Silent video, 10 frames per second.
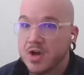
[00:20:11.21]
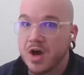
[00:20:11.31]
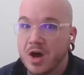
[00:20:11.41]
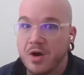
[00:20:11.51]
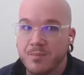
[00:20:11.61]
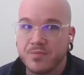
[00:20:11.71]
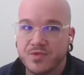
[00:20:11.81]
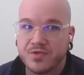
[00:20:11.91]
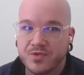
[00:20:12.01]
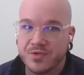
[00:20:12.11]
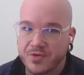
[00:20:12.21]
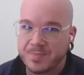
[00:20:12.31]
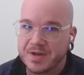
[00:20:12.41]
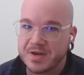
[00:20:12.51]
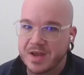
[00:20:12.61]
um, to there's
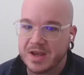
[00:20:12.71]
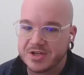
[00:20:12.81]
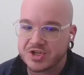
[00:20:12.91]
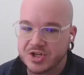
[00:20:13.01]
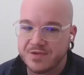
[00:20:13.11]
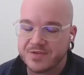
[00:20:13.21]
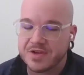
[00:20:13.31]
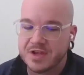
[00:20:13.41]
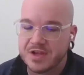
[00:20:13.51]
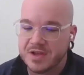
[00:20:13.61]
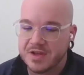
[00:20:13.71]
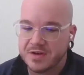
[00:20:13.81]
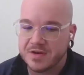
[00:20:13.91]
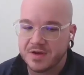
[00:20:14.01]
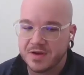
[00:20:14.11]
been a shift
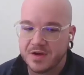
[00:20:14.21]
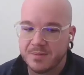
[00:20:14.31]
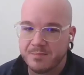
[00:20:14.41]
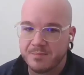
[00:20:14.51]
in um,